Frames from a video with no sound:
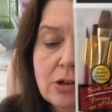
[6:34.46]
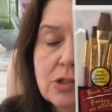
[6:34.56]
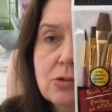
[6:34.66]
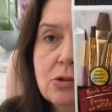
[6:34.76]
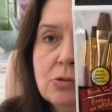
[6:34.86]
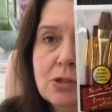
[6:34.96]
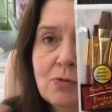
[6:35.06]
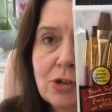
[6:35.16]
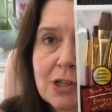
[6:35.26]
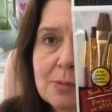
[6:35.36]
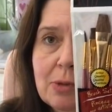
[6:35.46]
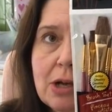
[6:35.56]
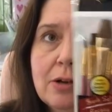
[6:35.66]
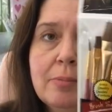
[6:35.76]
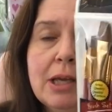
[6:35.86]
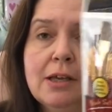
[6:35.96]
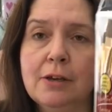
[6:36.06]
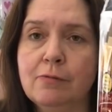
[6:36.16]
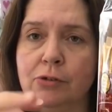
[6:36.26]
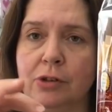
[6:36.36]
also use for his model
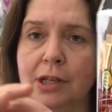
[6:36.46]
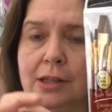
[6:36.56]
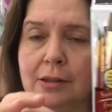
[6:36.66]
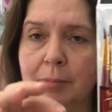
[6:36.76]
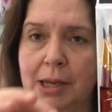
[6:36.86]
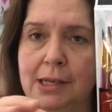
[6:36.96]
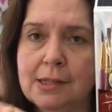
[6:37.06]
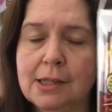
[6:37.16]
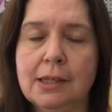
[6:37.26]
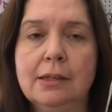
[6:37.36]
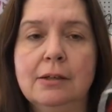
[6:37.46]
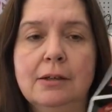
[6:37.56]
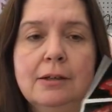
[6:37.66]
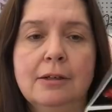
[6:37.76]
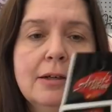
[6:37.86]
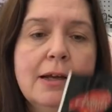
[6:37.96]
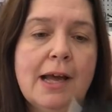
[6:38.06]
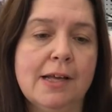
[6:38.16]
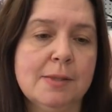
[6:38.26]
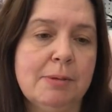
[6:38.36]
making, for like the painting
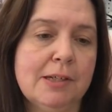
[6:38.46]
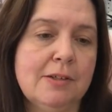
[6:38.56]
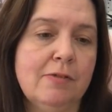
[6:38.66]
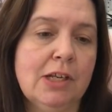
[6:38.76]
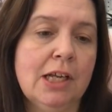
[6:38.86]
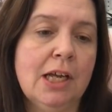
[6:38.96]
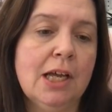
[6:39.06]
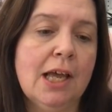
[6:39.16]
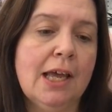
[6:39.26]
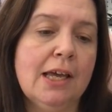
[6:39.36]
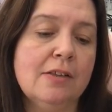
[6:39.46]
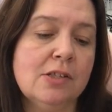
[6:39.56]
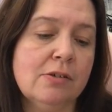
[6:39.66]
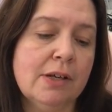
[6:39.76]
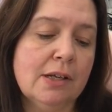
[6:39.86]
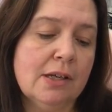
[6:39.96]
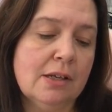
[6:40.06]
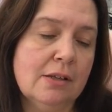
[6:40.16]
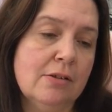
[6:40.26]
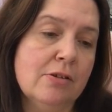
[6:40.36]
aspect of it. And so
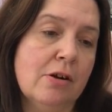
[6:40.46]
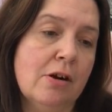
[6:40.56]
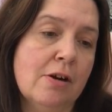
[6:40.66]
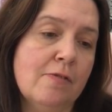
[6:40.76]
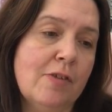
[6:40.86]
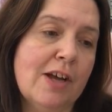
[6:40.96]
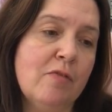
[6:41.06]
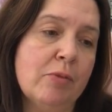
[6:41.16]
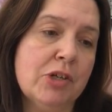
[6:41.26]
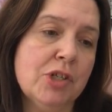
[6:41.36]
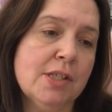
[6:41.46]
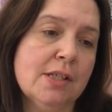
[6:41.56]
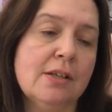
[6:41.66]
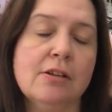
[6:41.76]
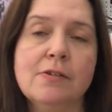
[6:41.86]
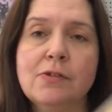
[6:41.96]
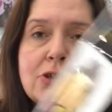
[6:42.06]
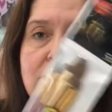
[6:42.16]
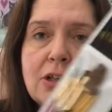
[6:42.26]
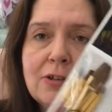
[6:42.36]
there are 5 brushes in here
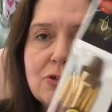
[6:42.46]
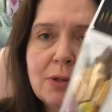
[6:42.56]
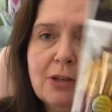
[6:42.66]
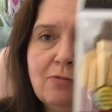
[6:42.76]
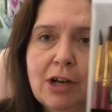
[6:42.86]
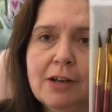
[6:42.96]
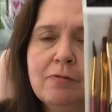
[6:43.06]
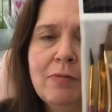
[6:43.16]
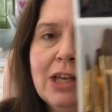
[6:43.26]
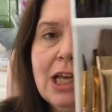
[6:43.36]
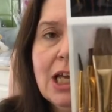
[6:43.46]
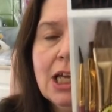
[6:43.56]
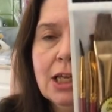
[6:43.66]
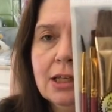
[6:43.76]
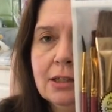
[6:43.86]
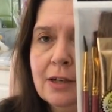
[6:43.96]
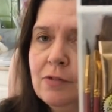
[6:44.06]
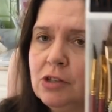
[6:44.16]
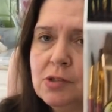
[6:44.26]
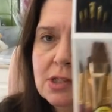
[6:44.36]
for $1.25. And I've
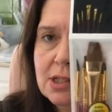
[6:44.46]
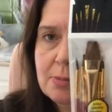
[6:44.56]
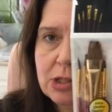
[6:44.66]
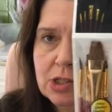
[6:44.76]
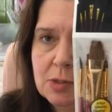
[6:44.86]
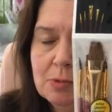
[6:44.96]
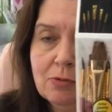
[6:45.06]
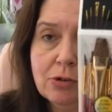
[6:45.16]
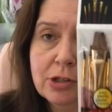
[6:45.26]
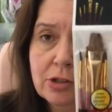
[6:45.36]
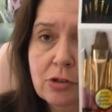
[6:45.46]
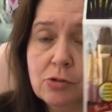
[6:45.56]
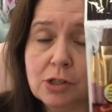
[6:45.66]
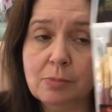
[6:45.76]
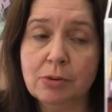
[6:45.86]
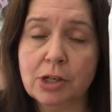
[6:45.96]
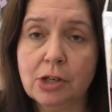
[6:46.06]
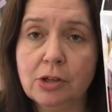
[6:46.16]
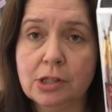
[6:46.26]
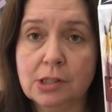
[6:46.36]
used these brushes before and they're usually pretty
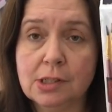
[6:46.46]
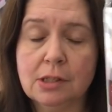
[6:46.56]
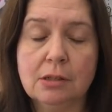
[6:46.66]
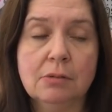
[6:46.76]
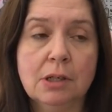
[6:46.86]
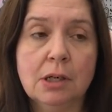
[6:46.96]
good. So